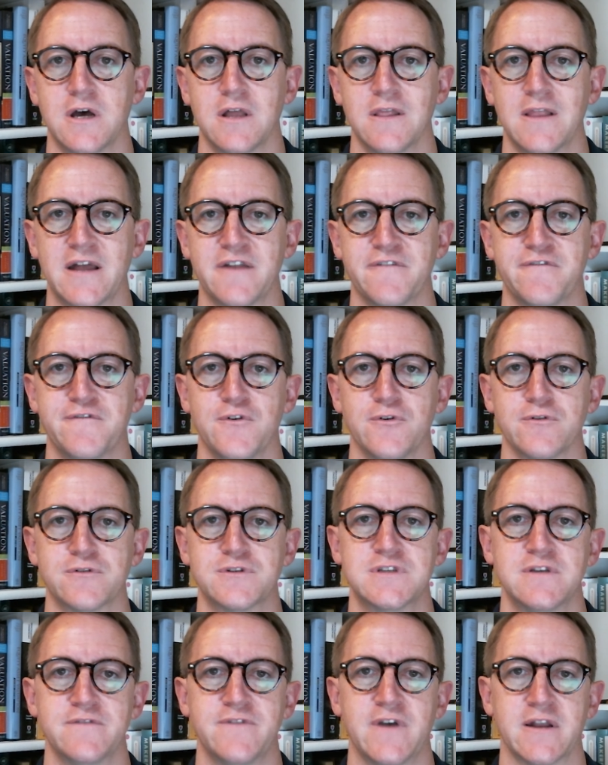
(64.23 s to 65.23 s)
a lot of
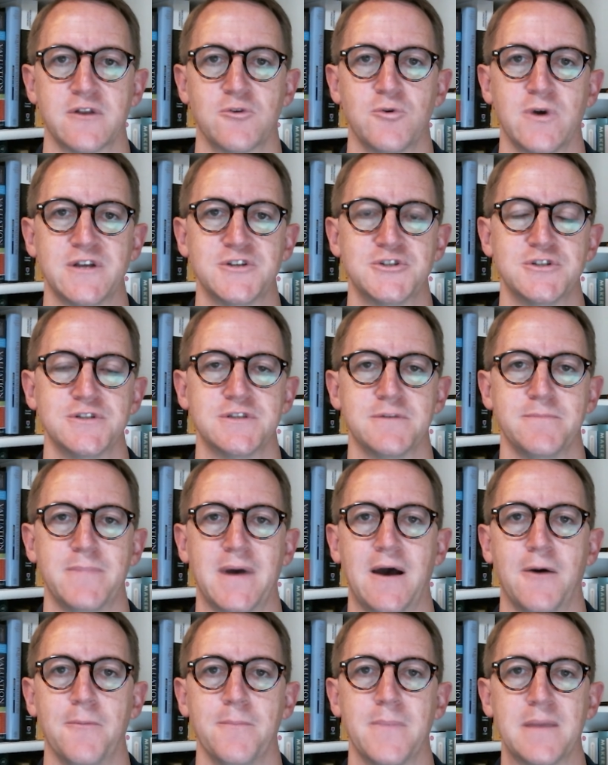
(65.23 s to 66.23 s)
folks have had questions
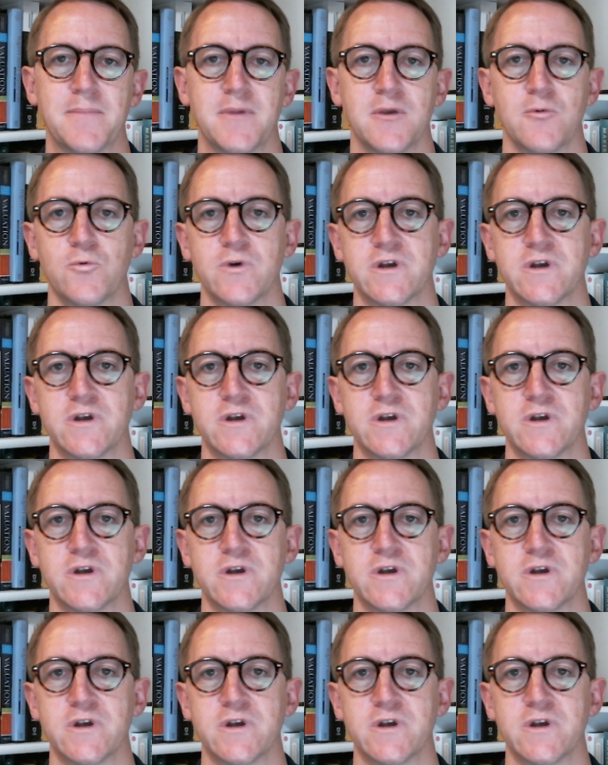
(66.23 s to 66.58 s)
about maybe